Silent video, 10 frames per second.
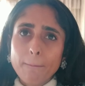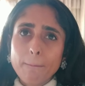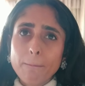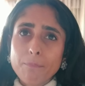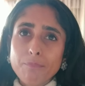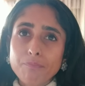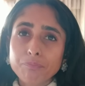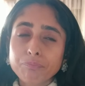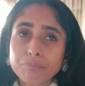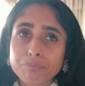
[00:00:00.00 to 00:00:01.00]
But
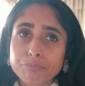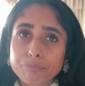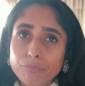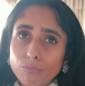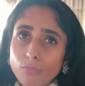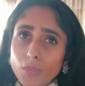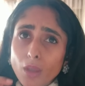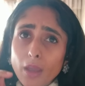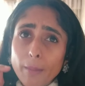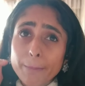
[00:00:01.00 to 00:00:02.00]
even
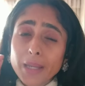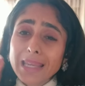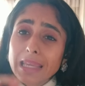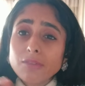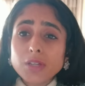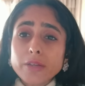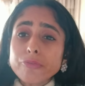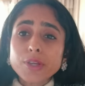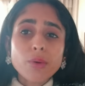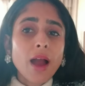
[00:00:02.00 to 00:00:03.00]

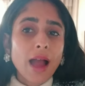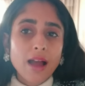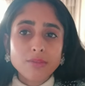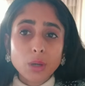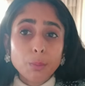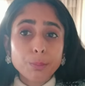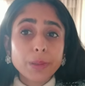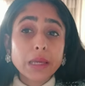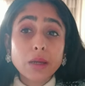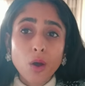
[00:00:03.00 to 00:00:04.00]
if you have a
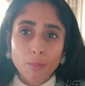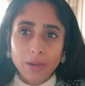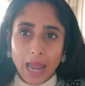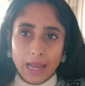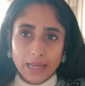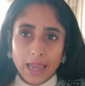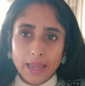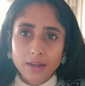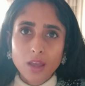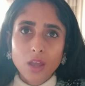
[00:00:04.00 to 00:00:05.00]
big
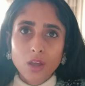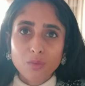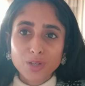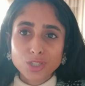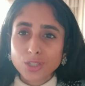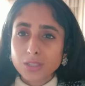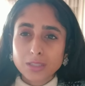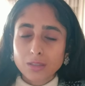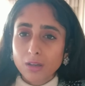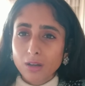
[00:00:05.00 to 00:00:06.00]
blackhead, which
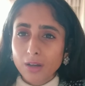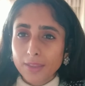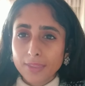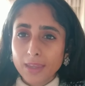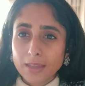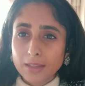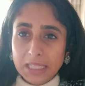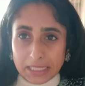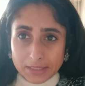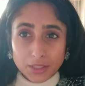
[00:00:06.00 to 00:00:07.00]
is, I think,
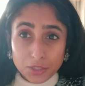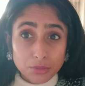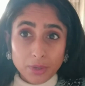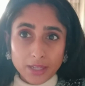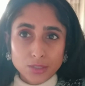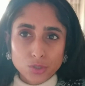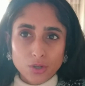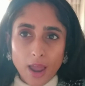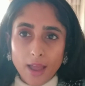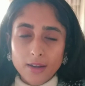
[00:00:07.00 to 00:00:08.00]
easier to
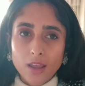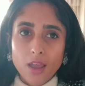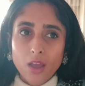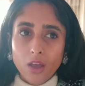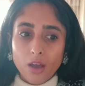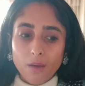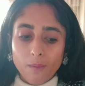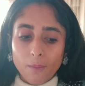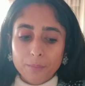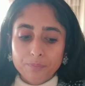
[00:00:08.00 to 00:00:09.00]
extract,
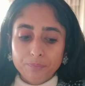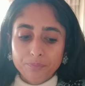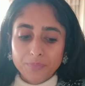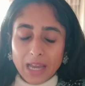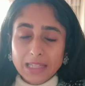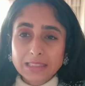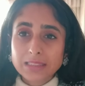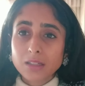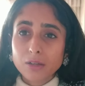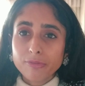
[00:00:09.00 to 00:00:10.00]
I
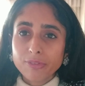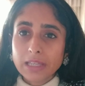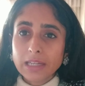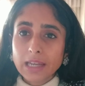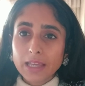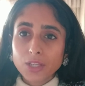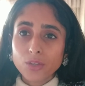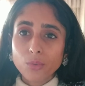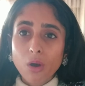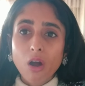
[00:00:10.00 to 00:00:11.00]
still feel like
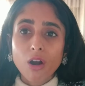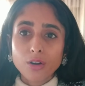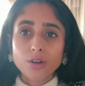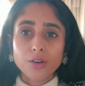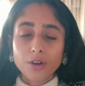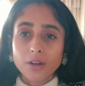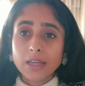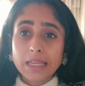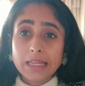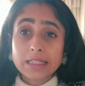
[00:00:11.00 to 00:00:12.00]
you are gonna
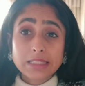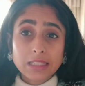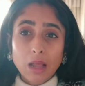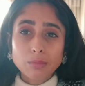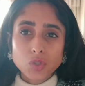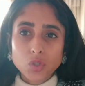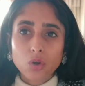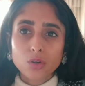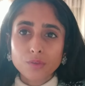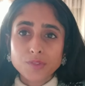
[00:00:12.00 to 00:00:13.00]
need some
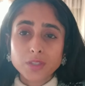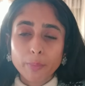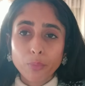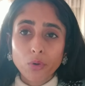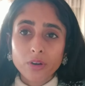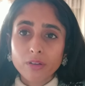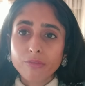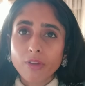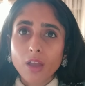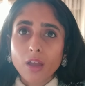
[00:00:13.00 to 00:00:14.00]
sort of supportive